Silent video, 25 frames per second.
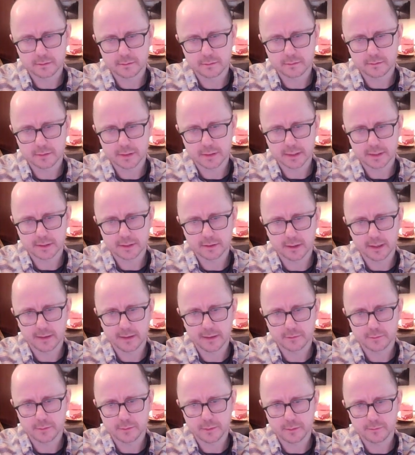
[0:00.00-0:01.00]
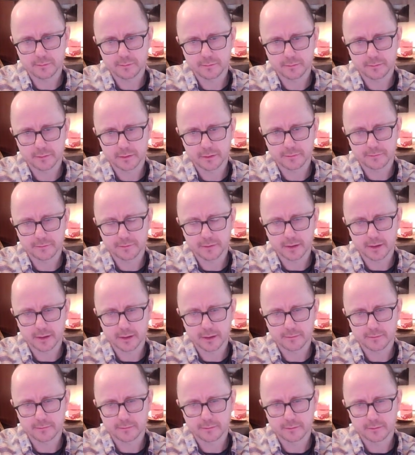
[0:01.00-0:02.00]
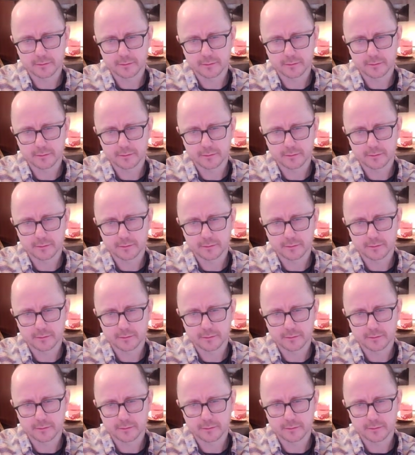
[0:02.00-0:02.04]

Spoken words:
just not have to be a 5.